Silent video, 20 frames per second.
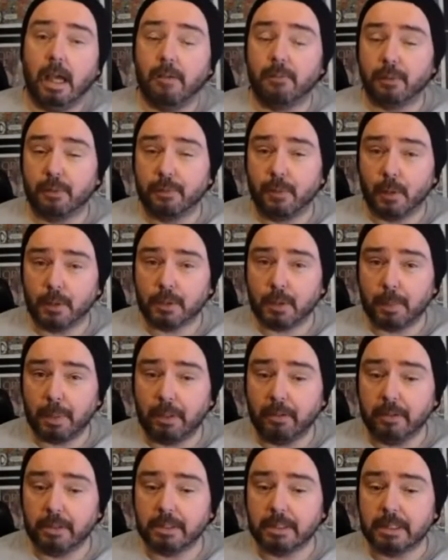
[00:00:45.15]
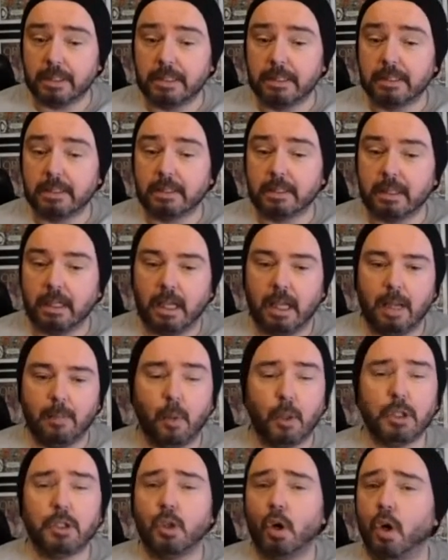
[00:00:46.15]
For first appearances, I'm
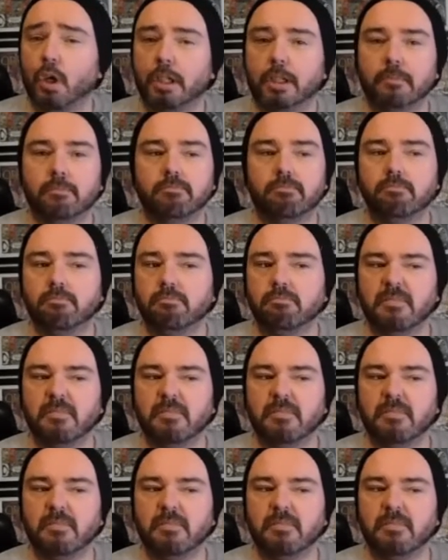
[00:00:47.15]
only talking